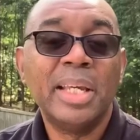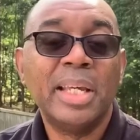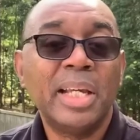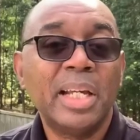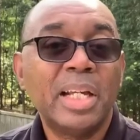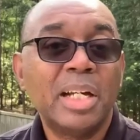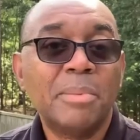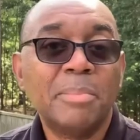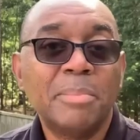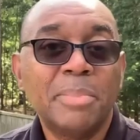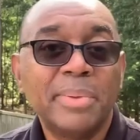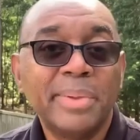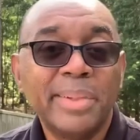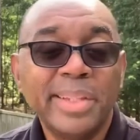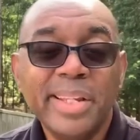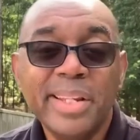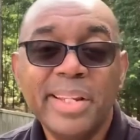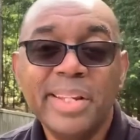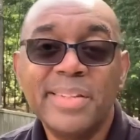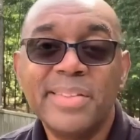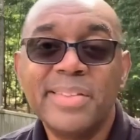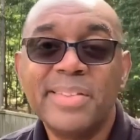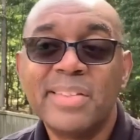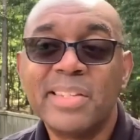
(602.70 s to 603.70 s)

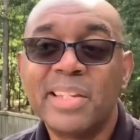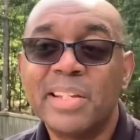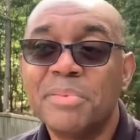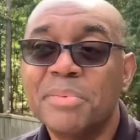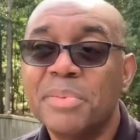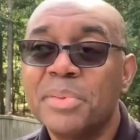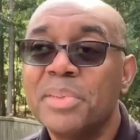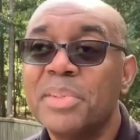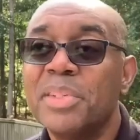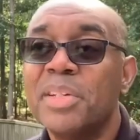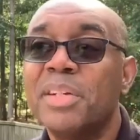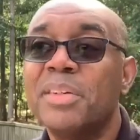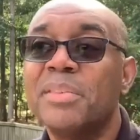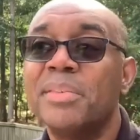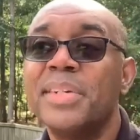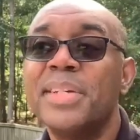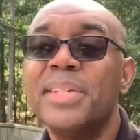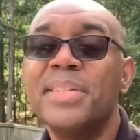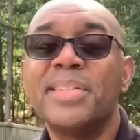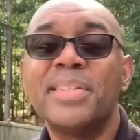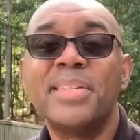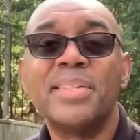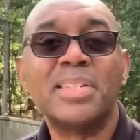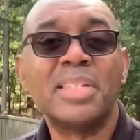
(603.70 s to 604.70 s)
completed several
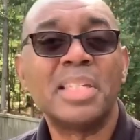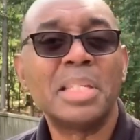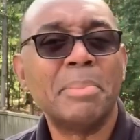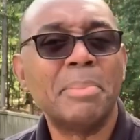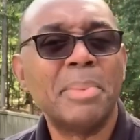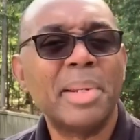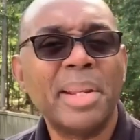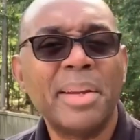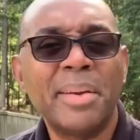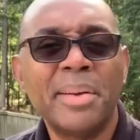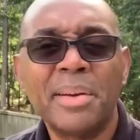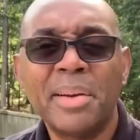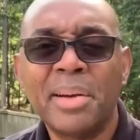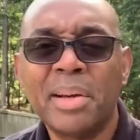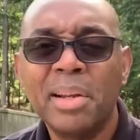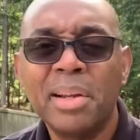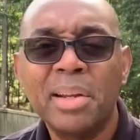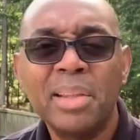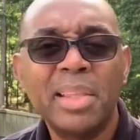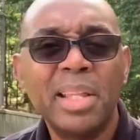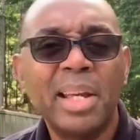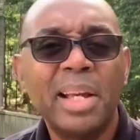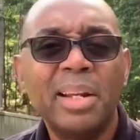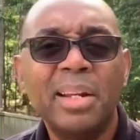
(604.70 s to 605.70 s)
degrees in seminary and all
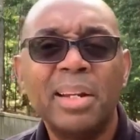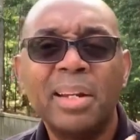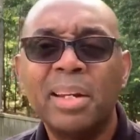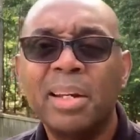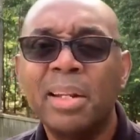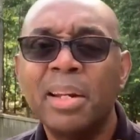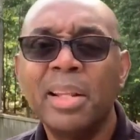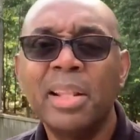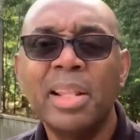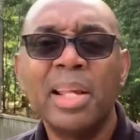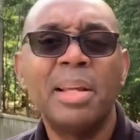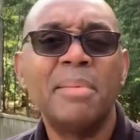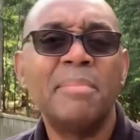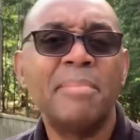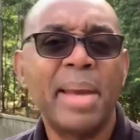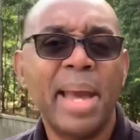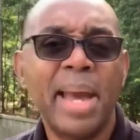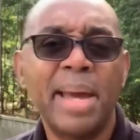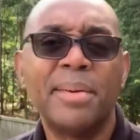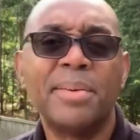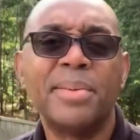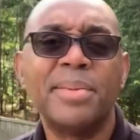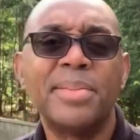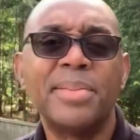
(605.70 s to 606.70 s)
of that, none of that
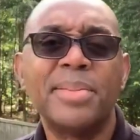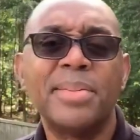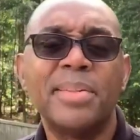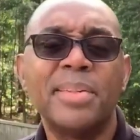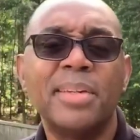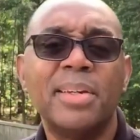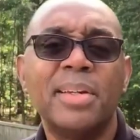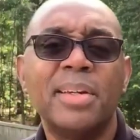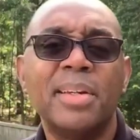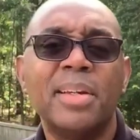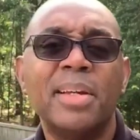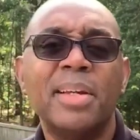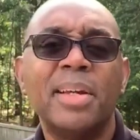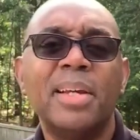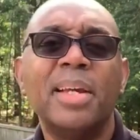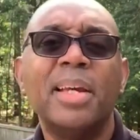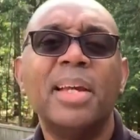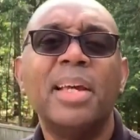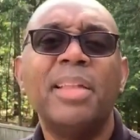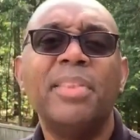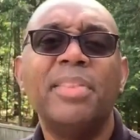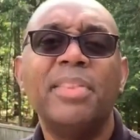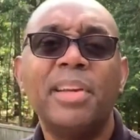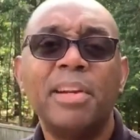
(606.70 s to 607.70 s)
matters.
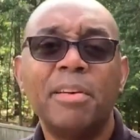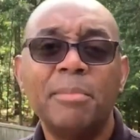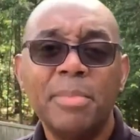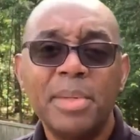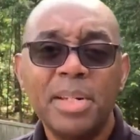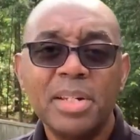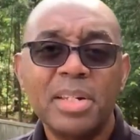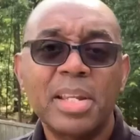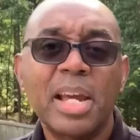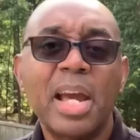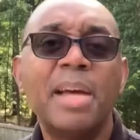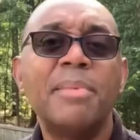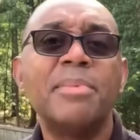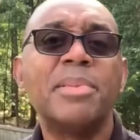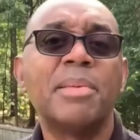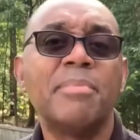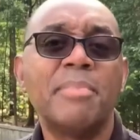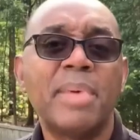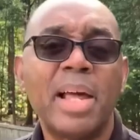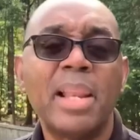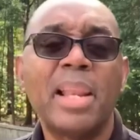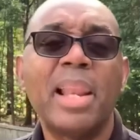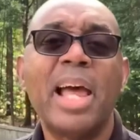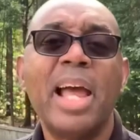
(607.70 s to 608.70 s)
There have been times in
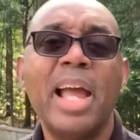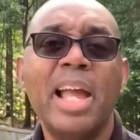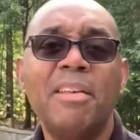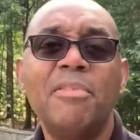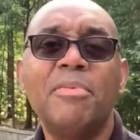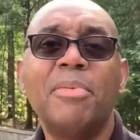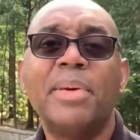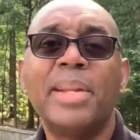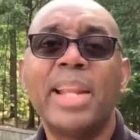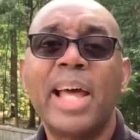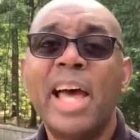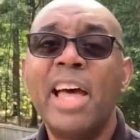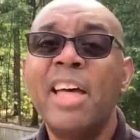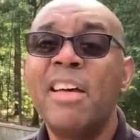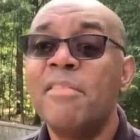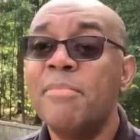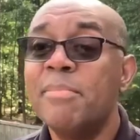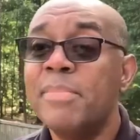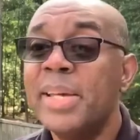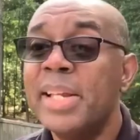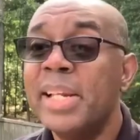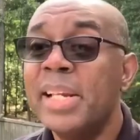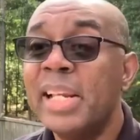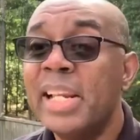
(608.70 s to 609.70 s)
my life when I have
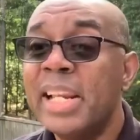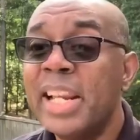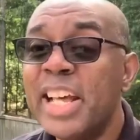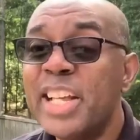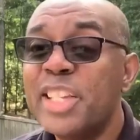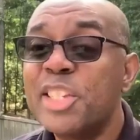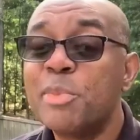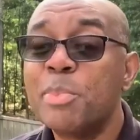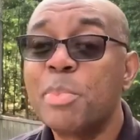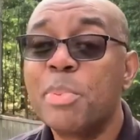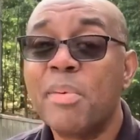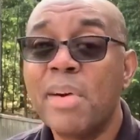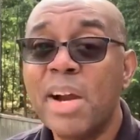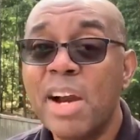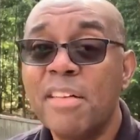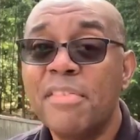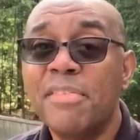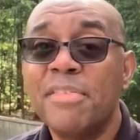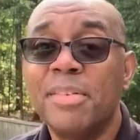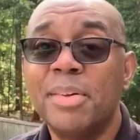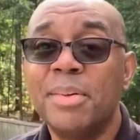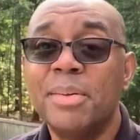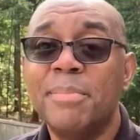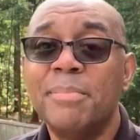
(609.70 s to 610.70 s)
been less
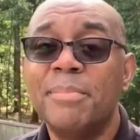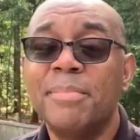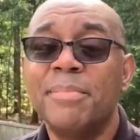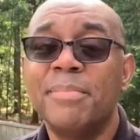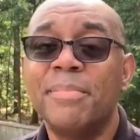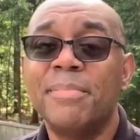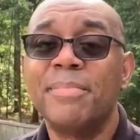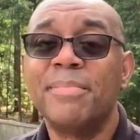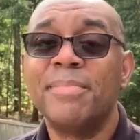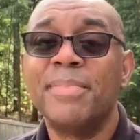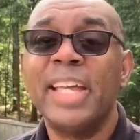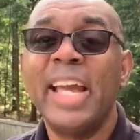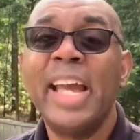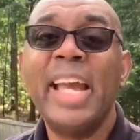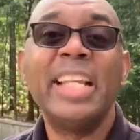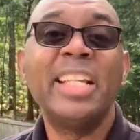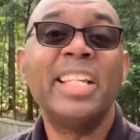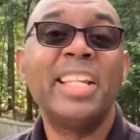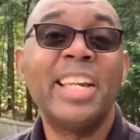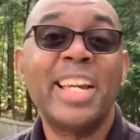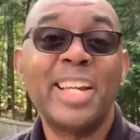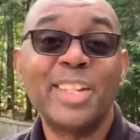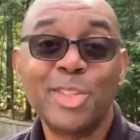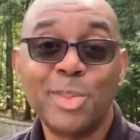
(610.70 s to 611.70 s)
prayerful.
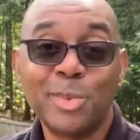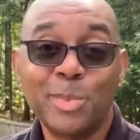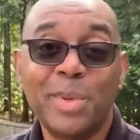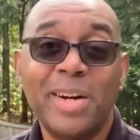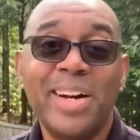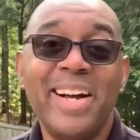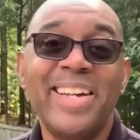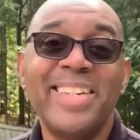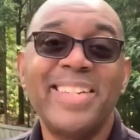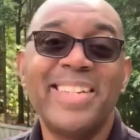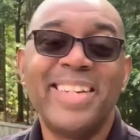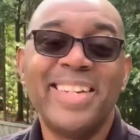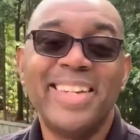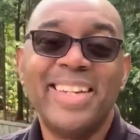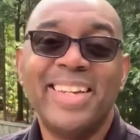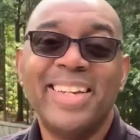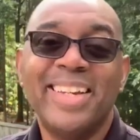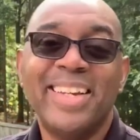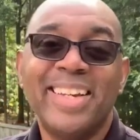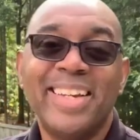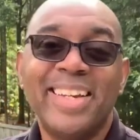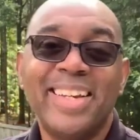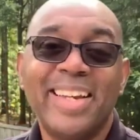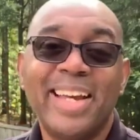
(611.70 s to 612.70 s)
And guess what?
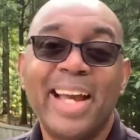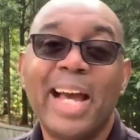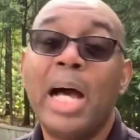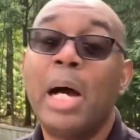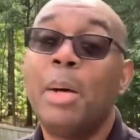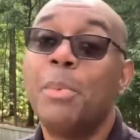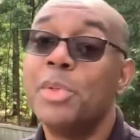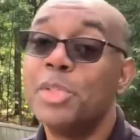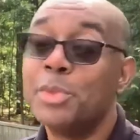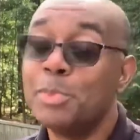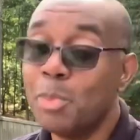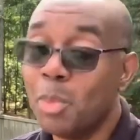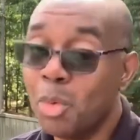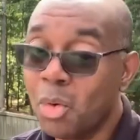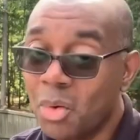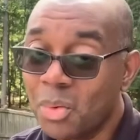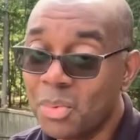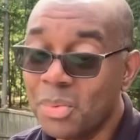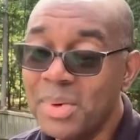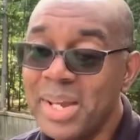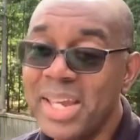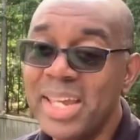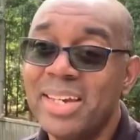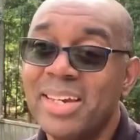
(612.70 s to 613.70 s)
I was more
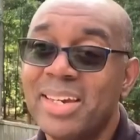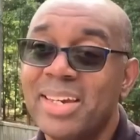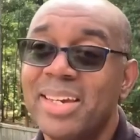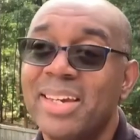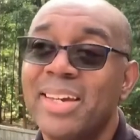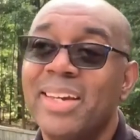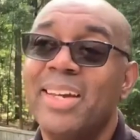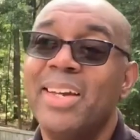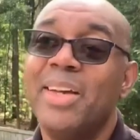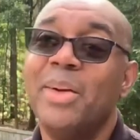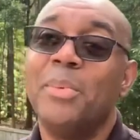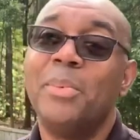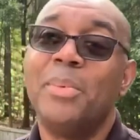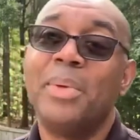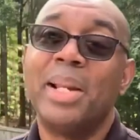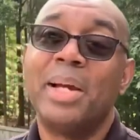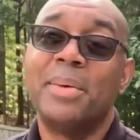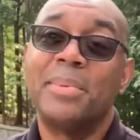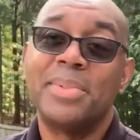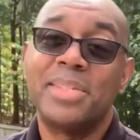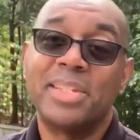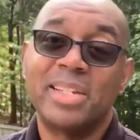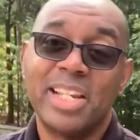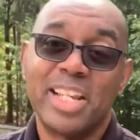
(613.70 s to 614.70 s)
weak when I
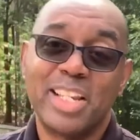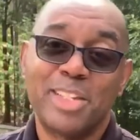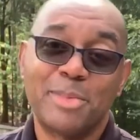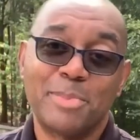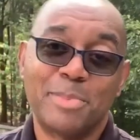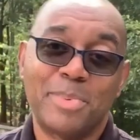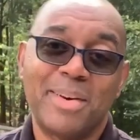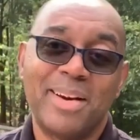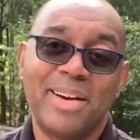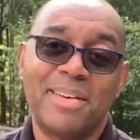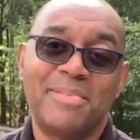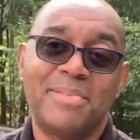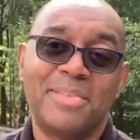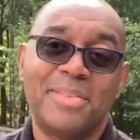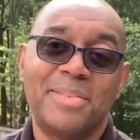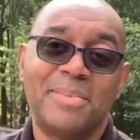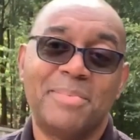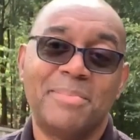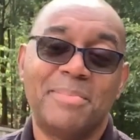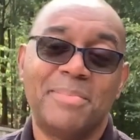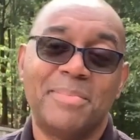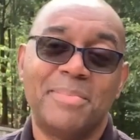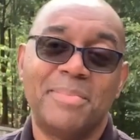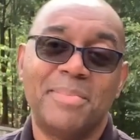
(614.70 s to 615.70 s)
was less prayerful.
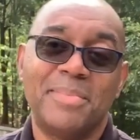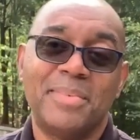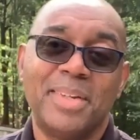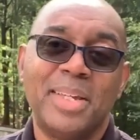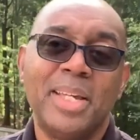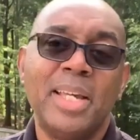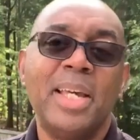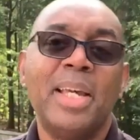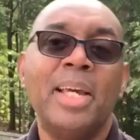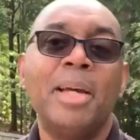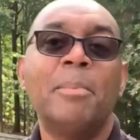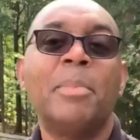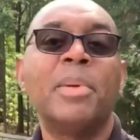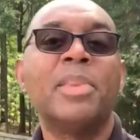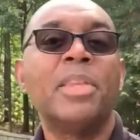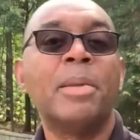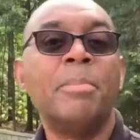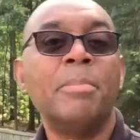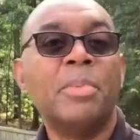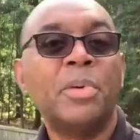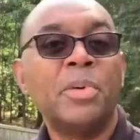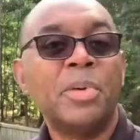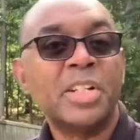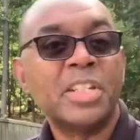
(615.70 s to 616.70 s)
But the
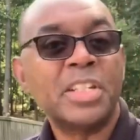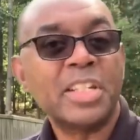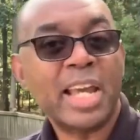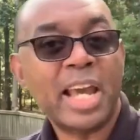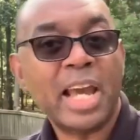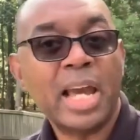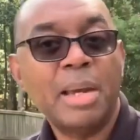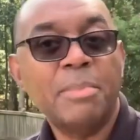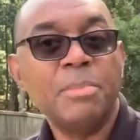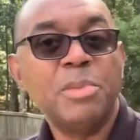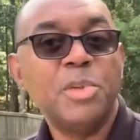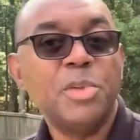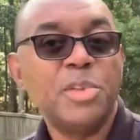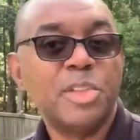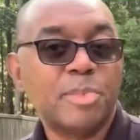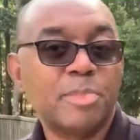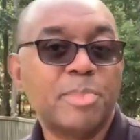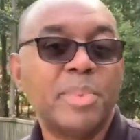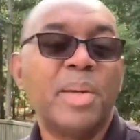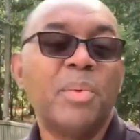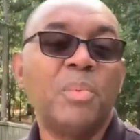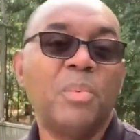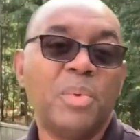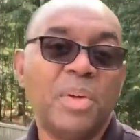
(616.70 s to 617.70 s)
more time you
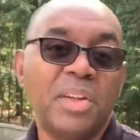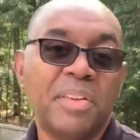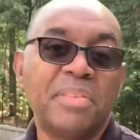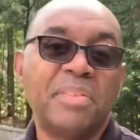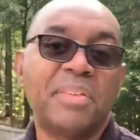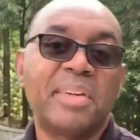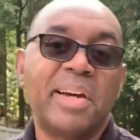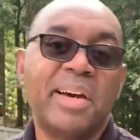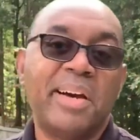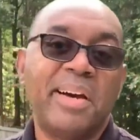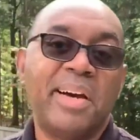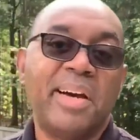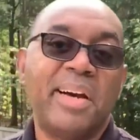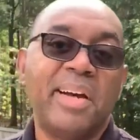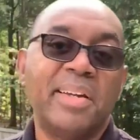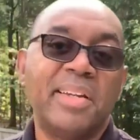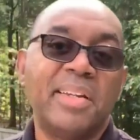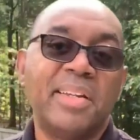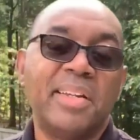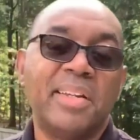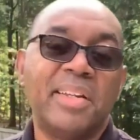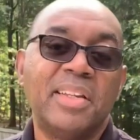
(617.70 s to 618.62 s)
spend with God,